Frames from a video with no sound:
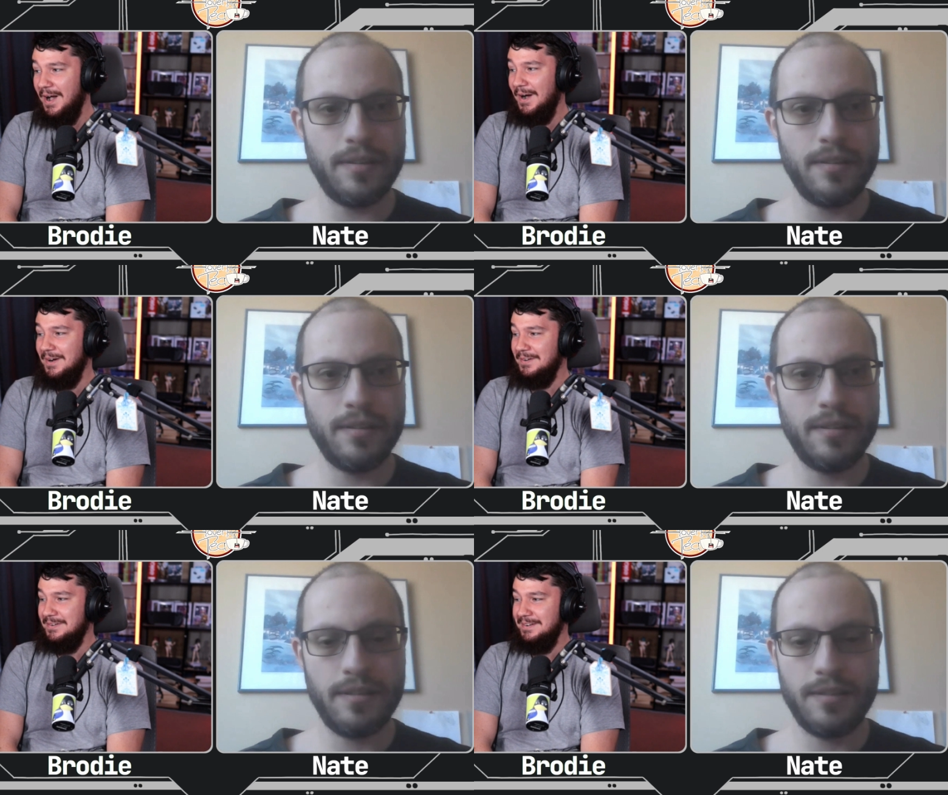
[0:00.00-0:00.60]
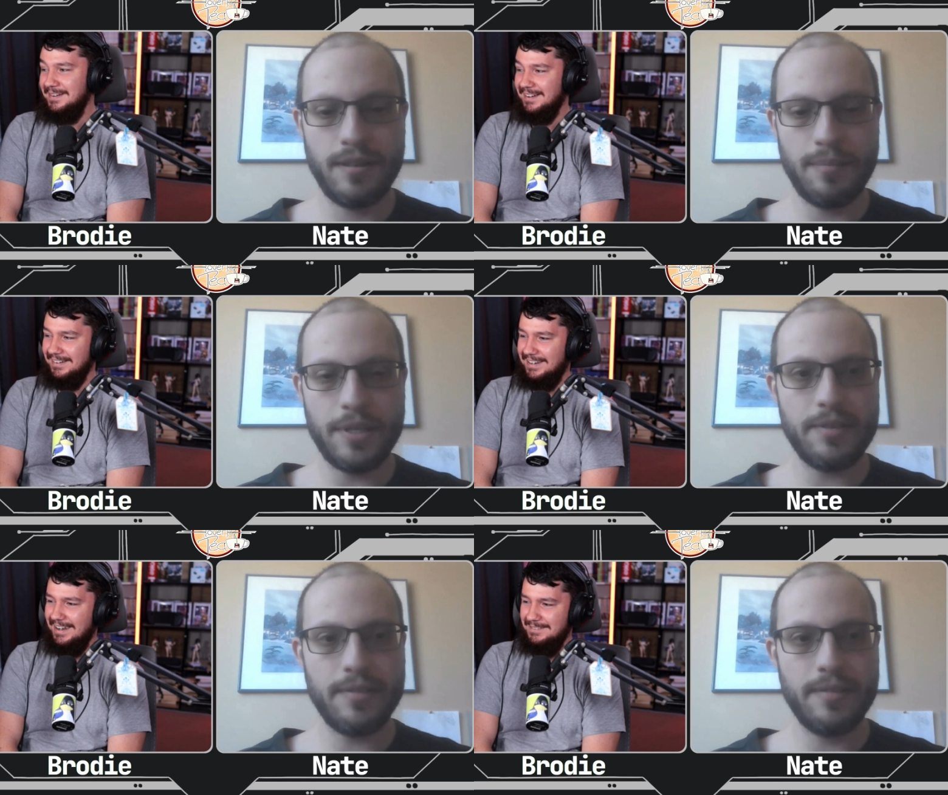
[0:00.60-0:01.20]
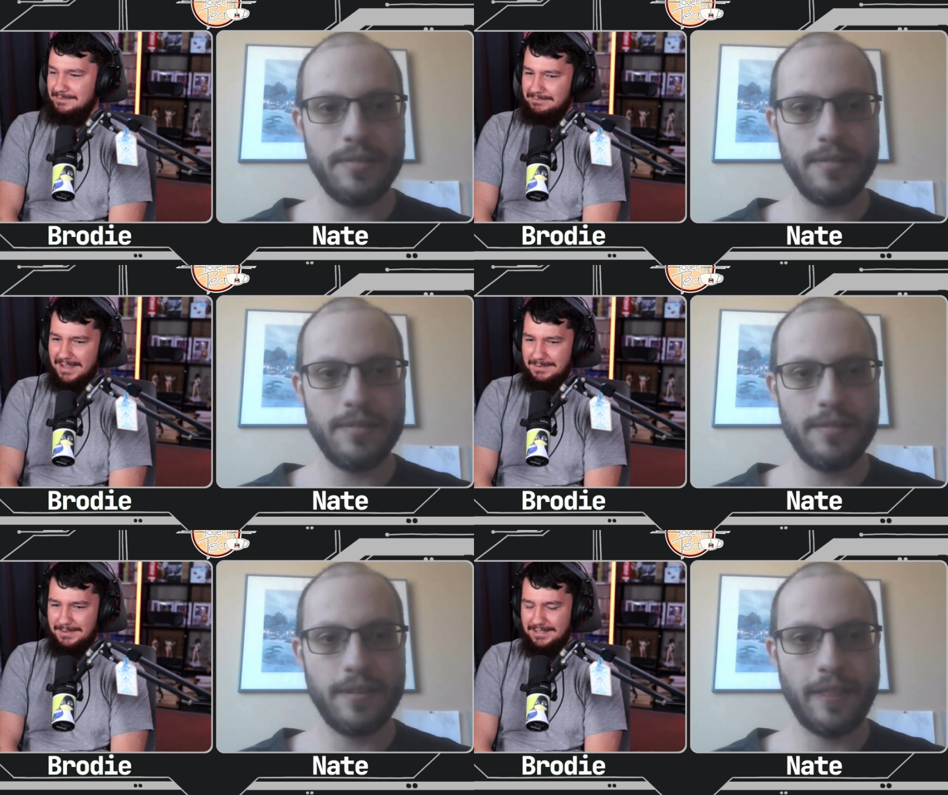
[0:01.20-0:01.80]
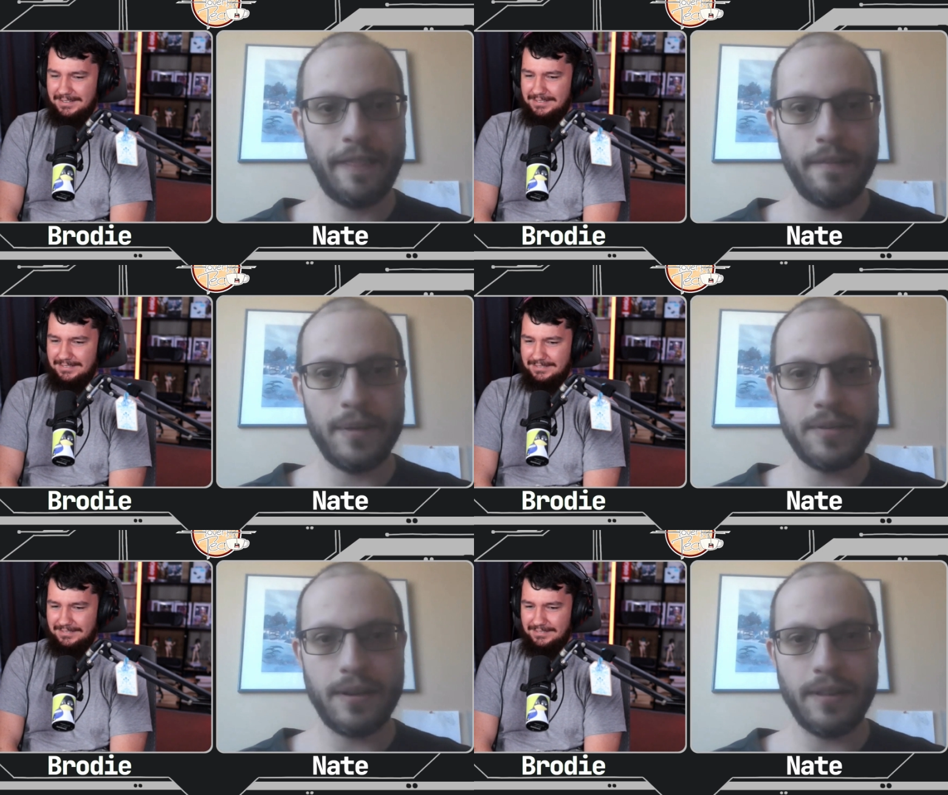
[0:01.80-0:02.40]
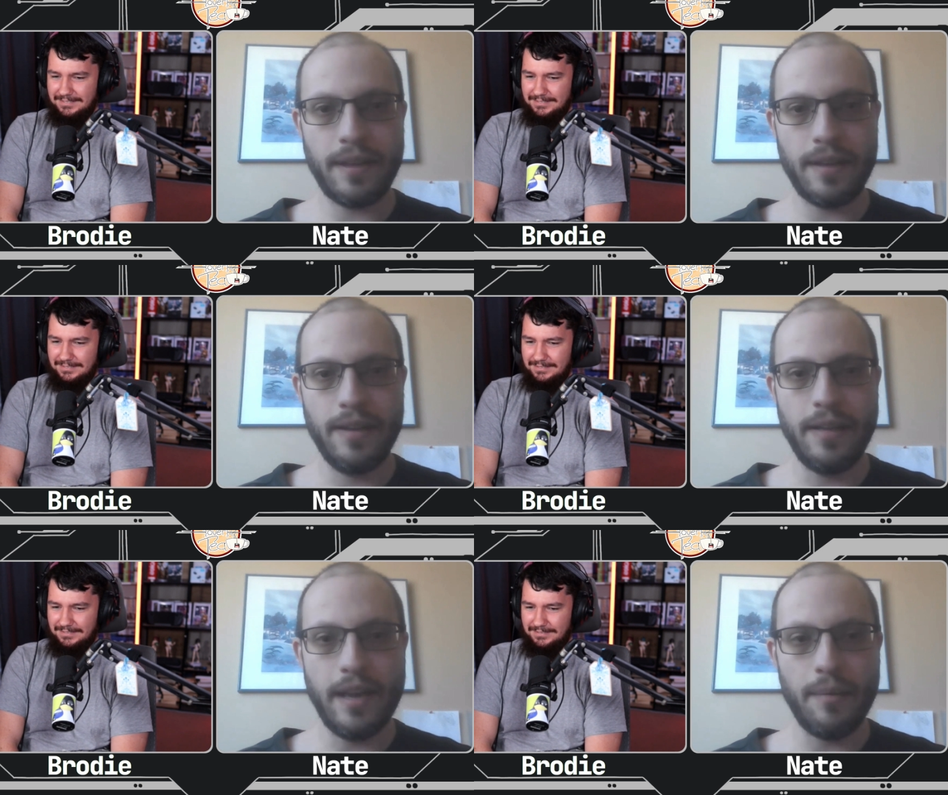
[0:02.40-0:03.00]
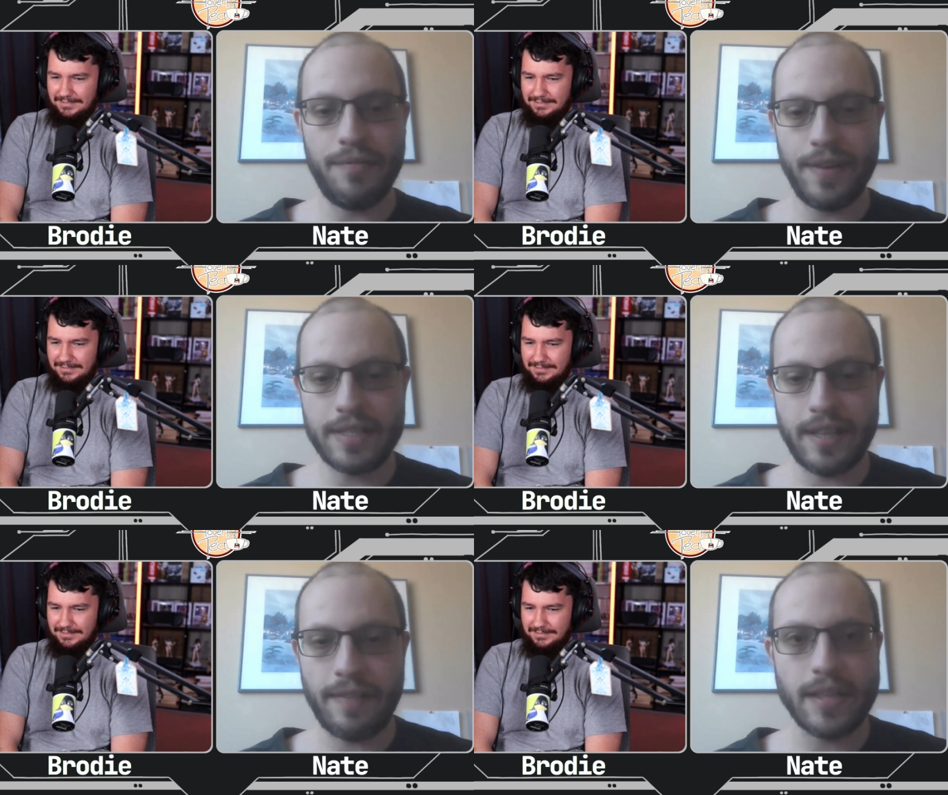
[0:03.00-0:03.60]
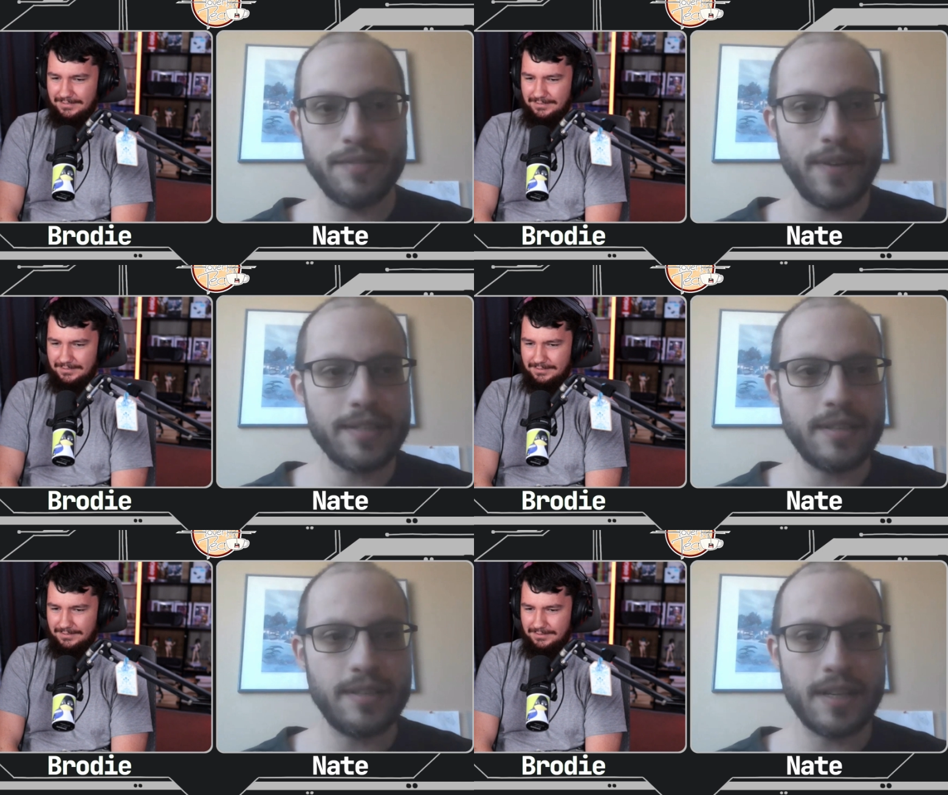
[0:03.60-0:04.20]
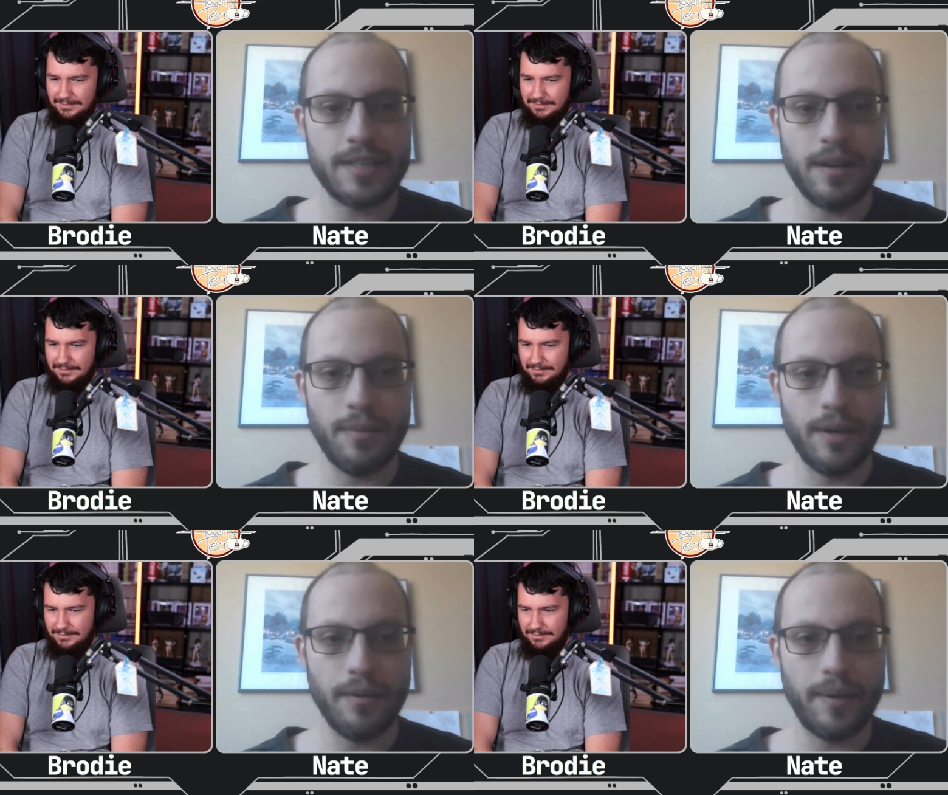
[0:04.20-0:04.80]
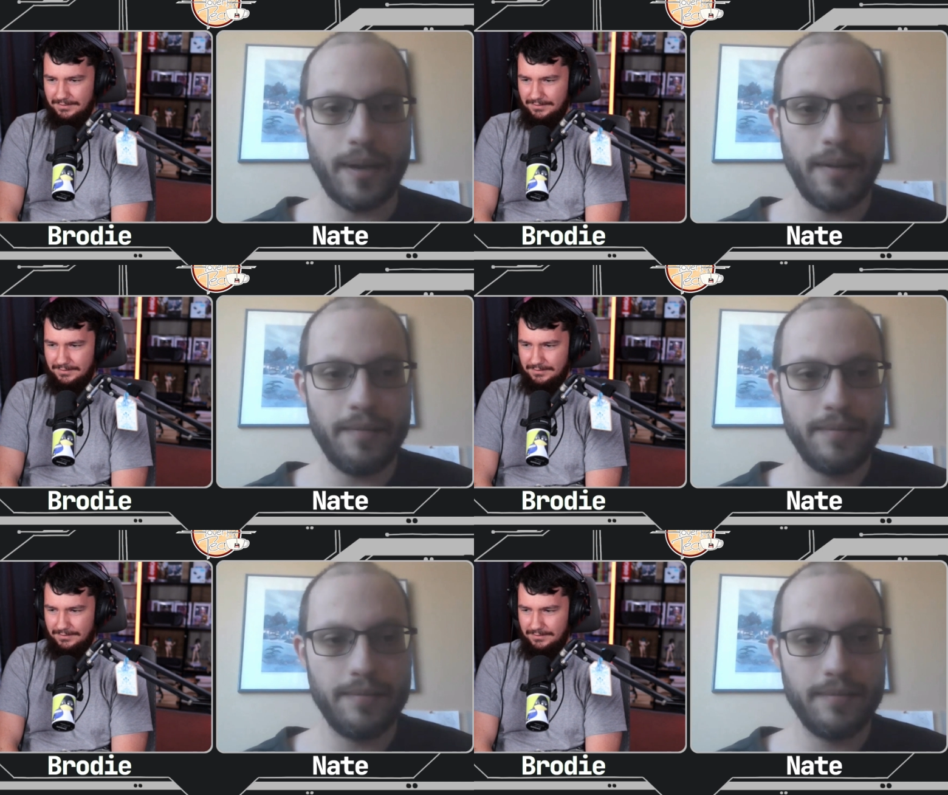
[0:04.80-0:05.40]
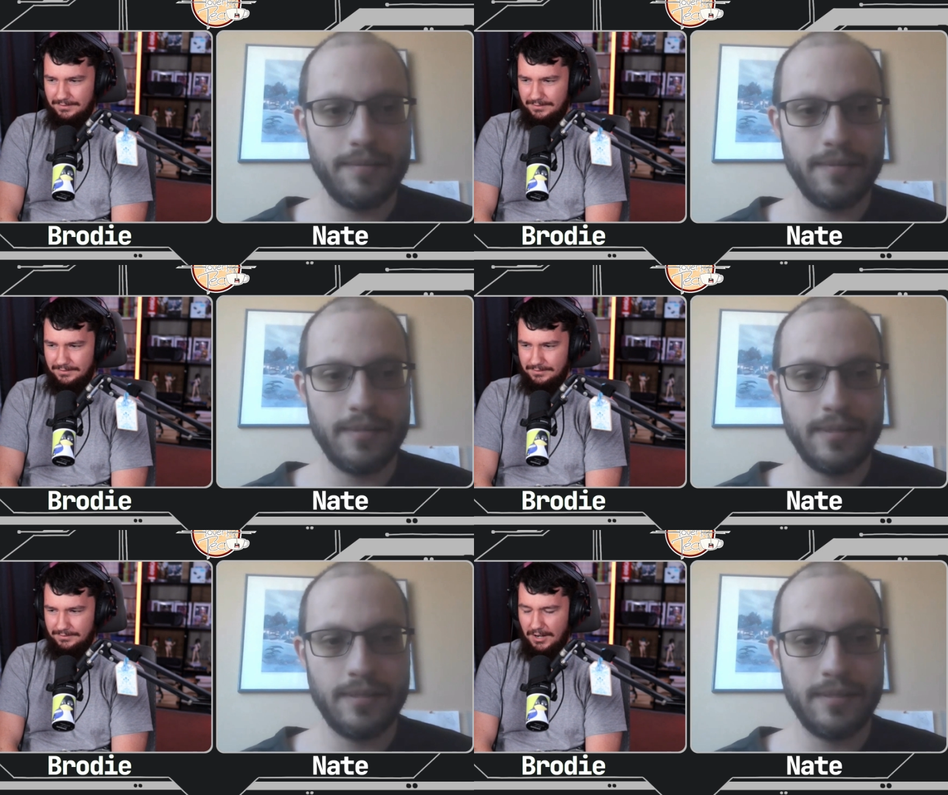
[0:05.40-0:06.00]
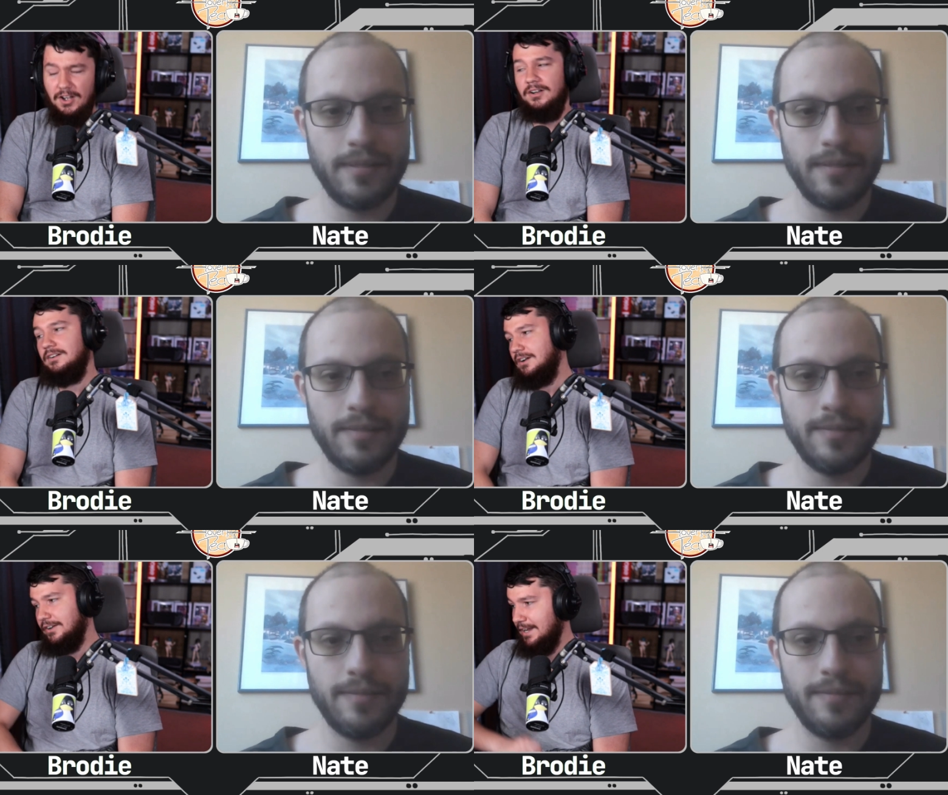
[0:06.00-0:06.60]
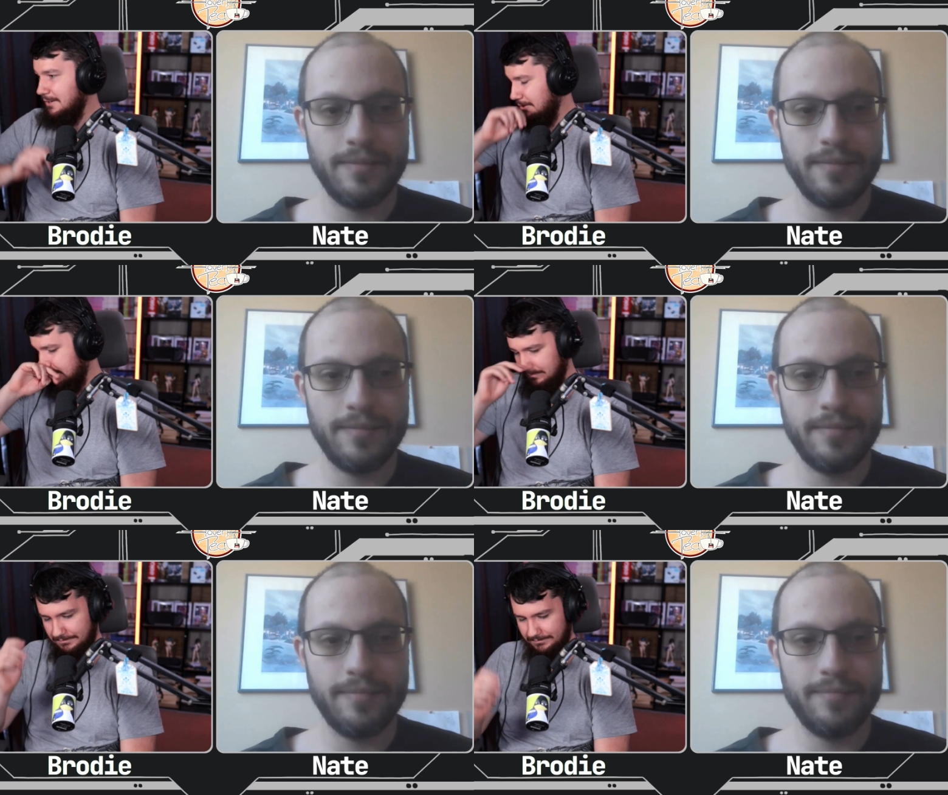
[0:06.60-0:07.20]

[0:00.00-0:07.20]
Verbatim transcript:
Speaker 1: oh, okay. Maybe it.
Speaker 2: Let me try that. Yeah, we fixed that. That's fixed in 6.1 already.
Speaker 1: Oh, okay. Awesome.